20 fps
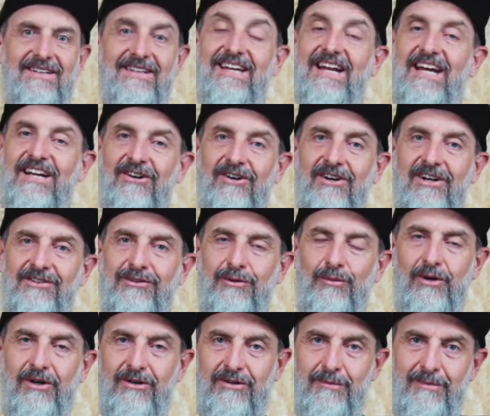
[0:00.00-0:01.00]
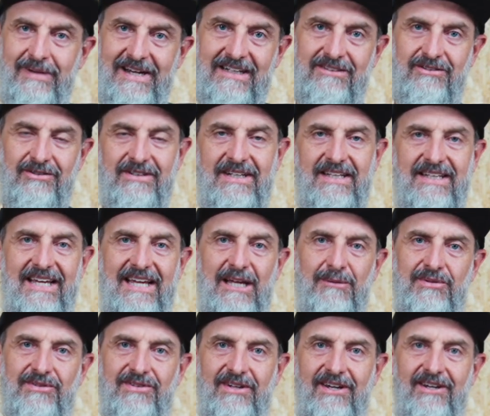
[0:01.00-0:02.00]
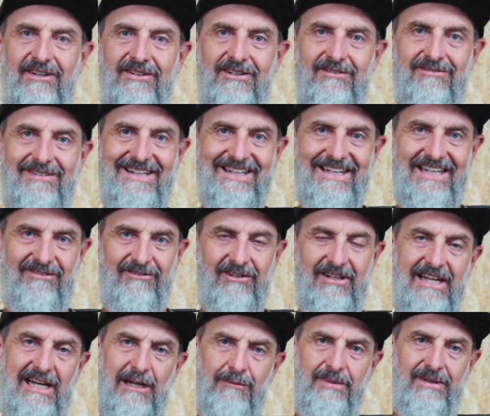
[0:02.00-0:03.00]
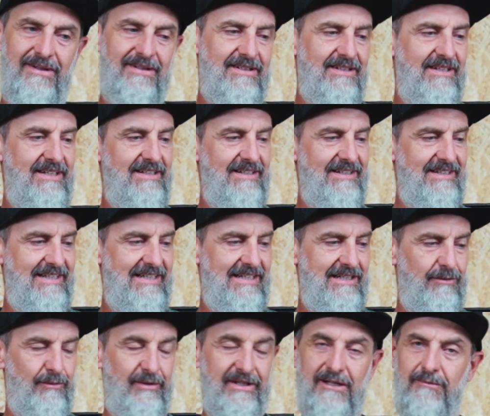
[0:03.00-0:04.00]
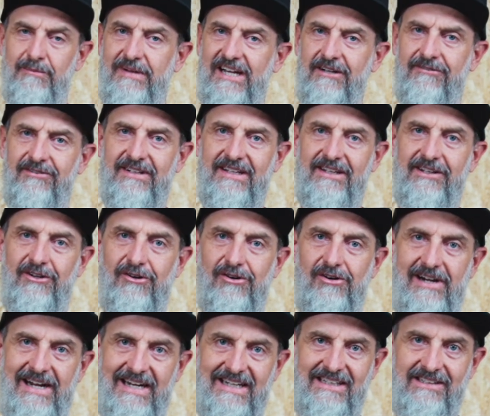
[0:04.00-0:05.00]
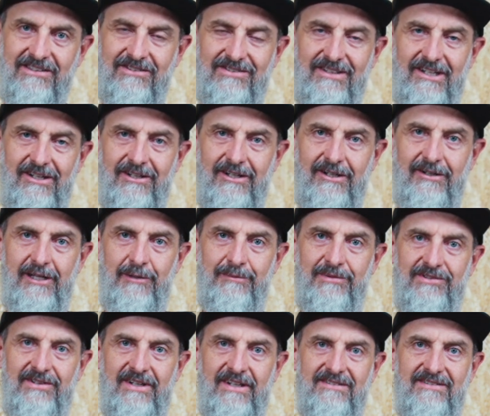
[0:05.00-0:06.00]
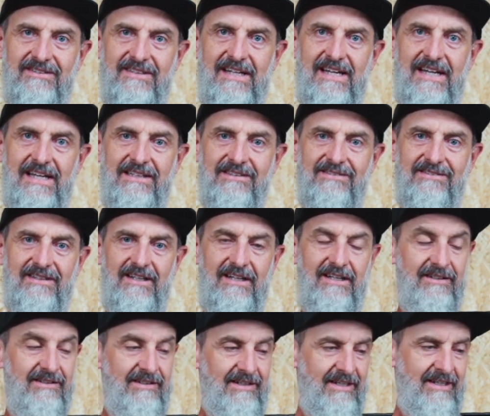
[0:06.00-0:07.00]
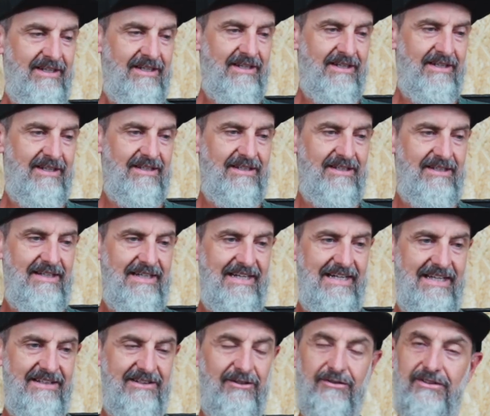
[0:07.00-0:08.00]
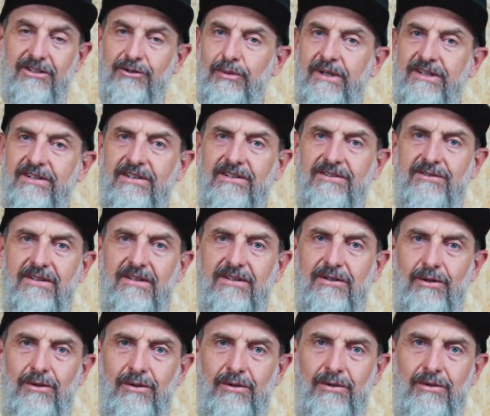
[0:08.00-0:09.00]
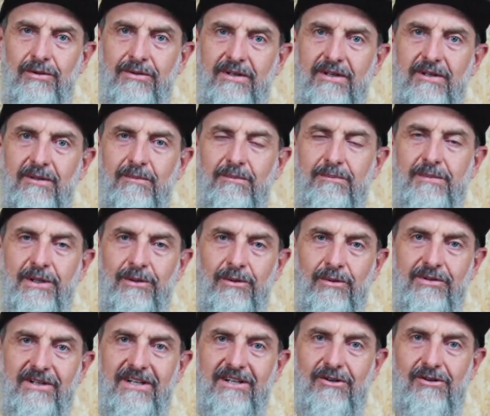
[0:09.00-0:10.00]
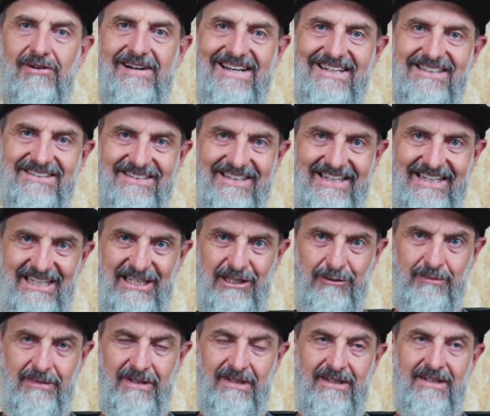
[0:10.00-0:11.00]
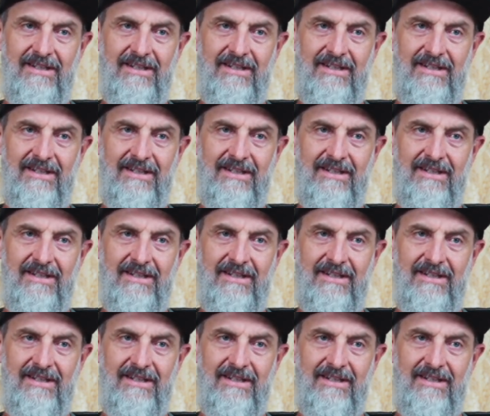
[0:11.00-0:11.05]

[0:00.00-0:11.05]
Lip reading: Okay guys, welcome back to another episode of Level Up, and we are back for another cracking solo episode today. So look, this one is called Build a Great Team.